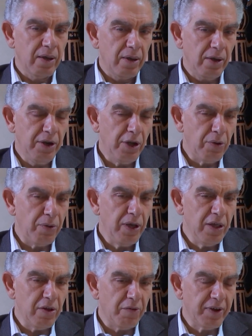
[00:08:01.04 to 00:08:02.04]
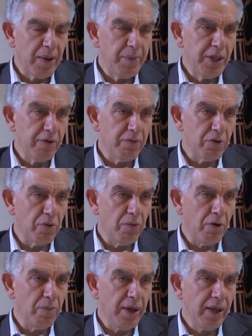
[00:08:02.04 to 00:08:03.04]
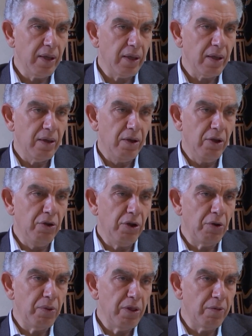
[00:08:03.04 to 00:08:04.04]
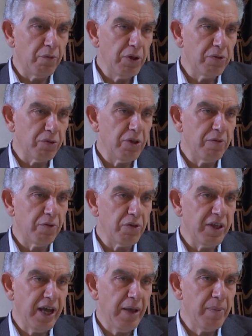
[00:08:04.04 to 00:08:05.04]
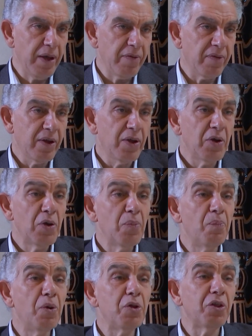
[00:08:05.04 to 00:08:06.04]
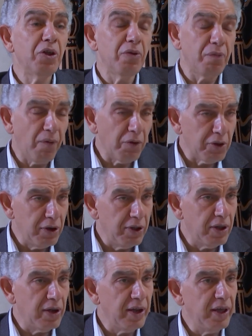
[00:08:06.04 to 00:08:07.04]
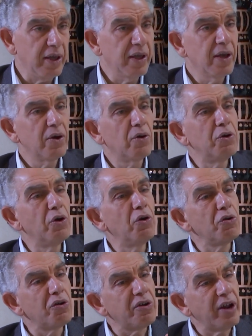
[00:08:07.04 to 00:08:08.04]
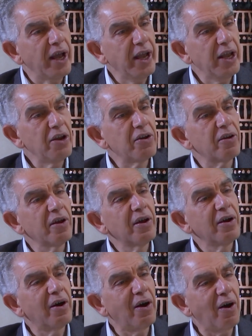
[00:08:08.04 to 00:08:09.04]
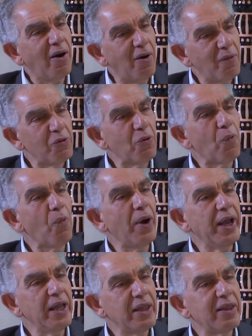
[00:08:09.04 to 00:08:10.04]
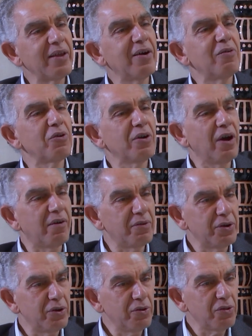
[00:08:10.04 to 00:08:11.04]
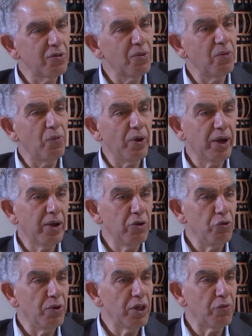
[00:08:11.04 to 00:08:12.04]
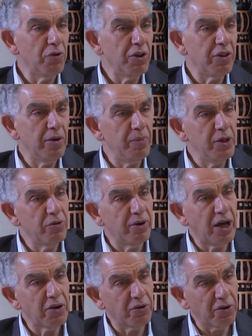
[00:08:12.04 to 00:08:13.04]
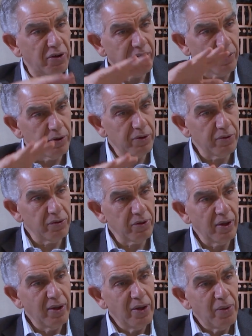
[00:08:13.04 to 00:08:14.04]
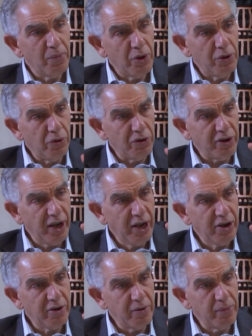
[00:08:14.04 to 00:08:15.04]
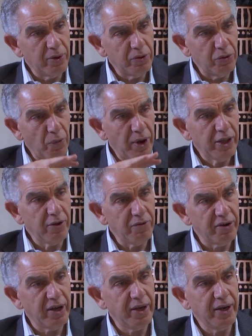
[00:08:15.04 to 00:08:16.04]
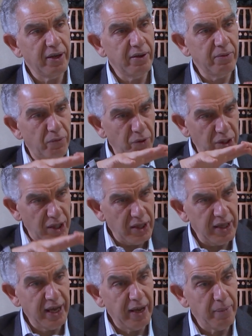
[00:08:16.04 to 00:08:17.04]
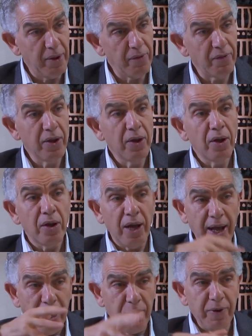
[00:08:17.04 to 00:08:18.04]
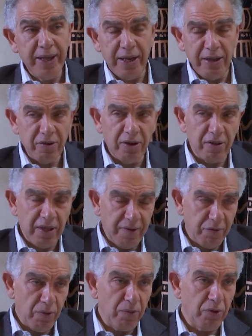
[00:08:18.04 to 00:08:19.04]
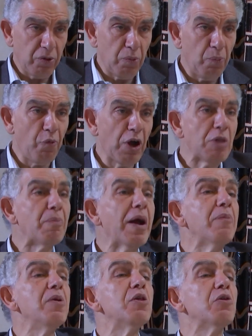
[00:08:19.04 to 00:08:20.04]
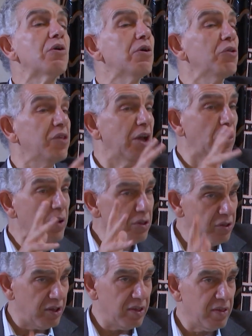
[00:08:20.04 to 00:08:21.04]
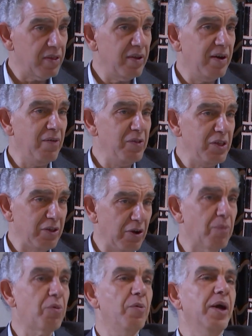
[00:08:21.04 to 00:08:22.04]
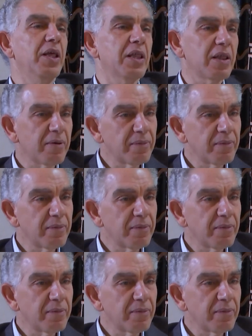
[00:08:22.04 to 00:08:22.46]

an increase of capital for the World Bank, an increase of resources for the IMF, but unfortunately, no change of the weight of the governance, where US will still be the largest shareholders, but no change about the weight of China within the IMF. And we can discuss afterwards what might be the consequences of this compromise.